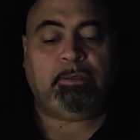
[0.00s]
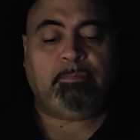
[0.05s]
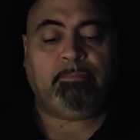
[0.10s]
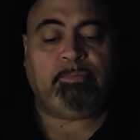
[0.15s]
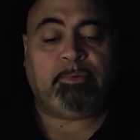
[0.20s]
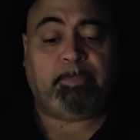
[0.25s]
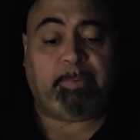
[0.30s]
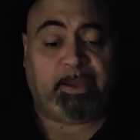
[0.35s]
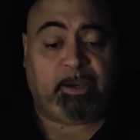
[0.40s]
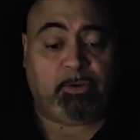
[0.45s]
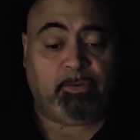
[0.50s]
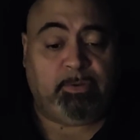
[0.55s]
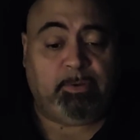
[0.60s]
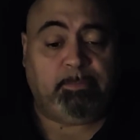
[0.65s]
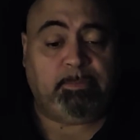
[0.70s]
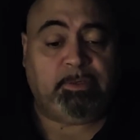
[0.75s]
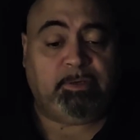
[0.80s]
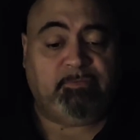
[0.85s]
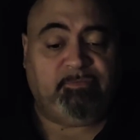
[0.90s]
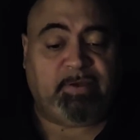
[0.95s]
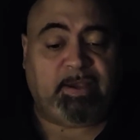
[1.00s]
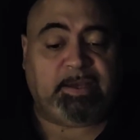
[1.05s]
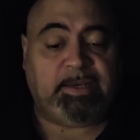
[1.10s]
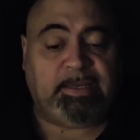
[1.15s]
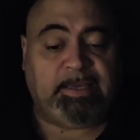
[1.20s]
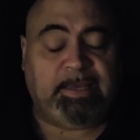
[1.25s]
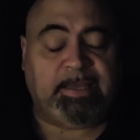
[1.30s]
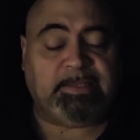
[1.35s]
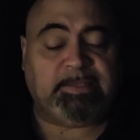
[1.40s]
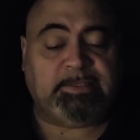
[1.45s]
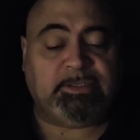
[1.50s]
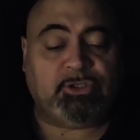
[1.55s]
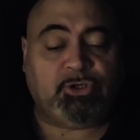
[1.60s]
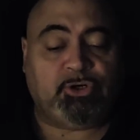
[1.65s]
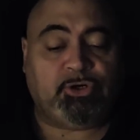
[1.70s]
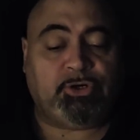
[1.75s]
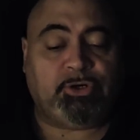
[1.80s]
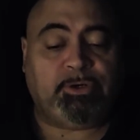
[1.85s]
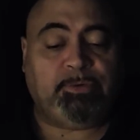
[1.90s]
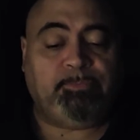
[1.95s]
Prepare them to fight against
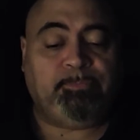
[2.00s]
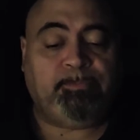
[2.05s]
her.